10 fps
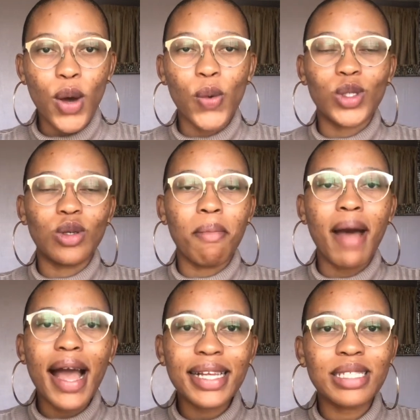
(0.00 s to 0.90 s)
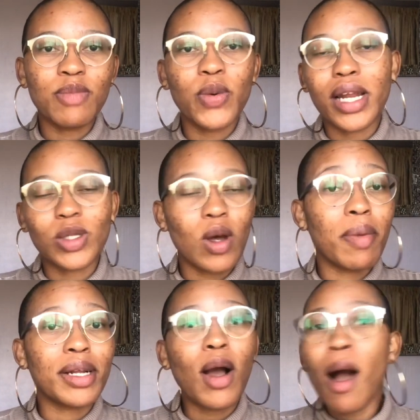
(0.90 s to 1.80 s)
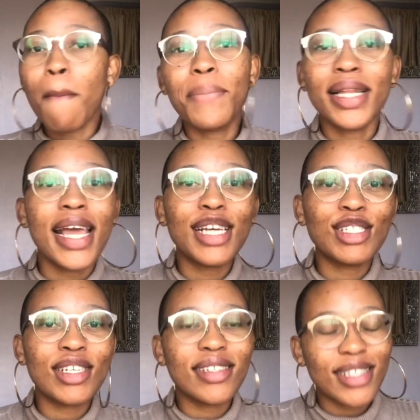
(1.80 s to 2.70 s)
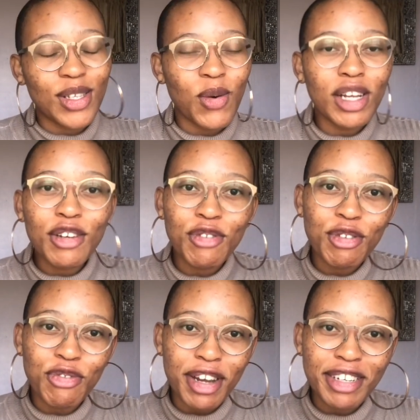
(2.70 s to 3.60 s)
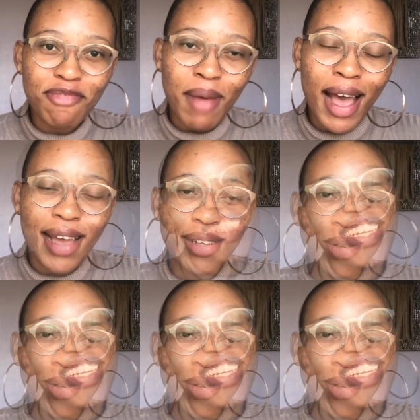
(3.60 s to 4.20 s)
Which reminds me, when I talk about compilations, is a wonderful friend of mine.